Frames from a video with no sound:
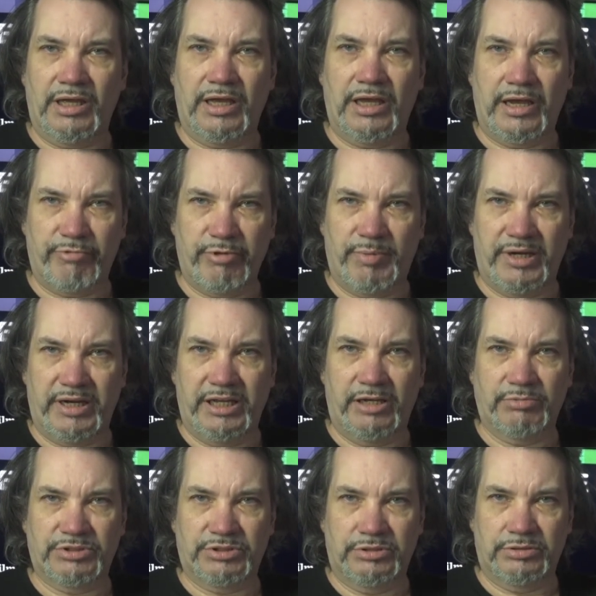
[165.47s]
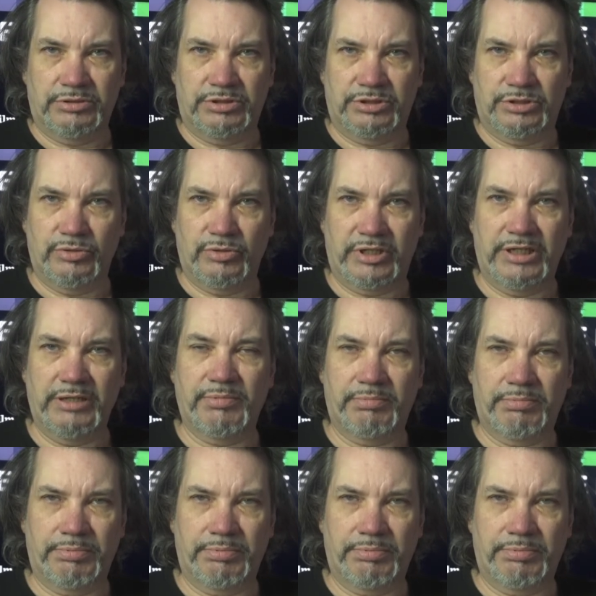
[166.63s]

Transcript: Every penny helps to keep